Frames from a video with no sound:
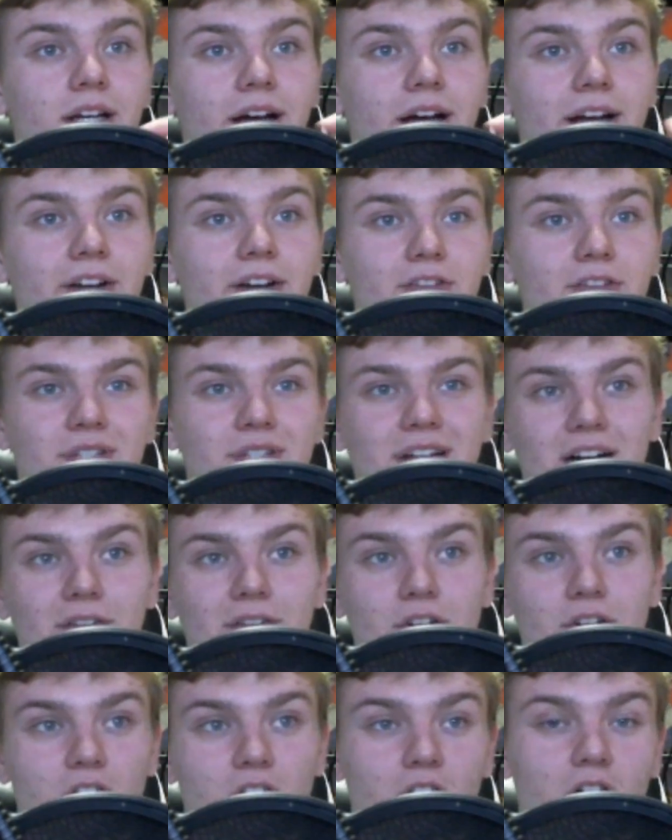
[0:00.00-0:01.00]
I know this is kind of
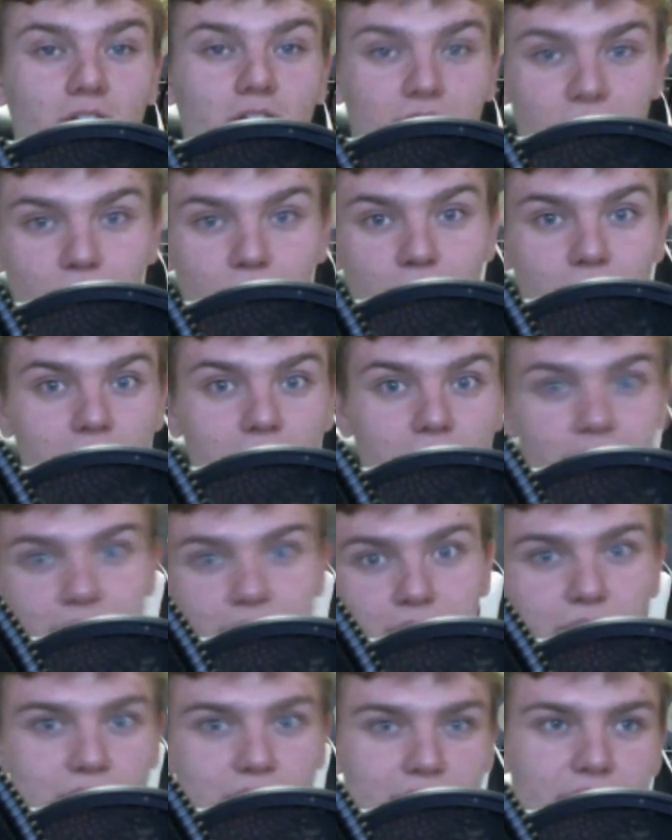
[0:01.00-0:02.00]
an off-the-wall
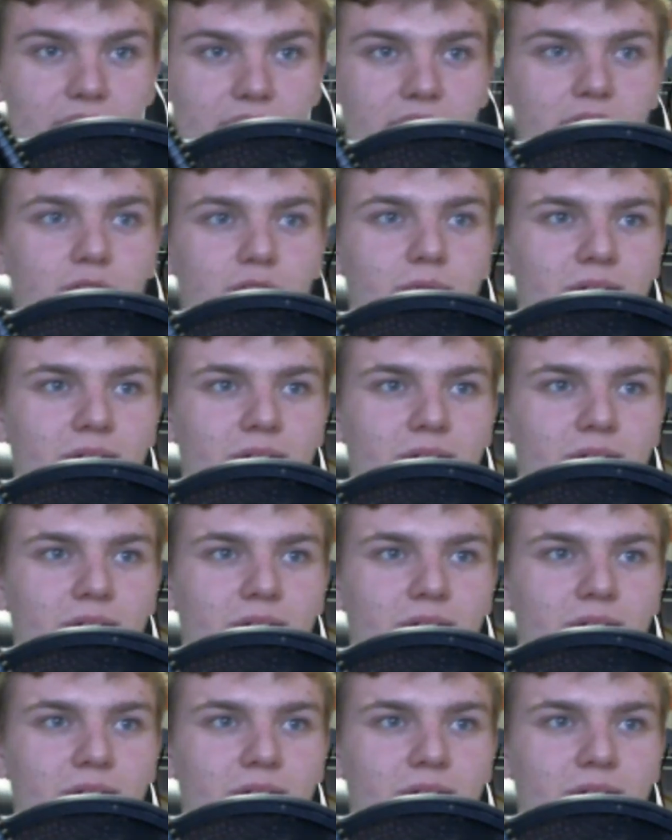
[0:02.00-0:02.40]
everywhere video,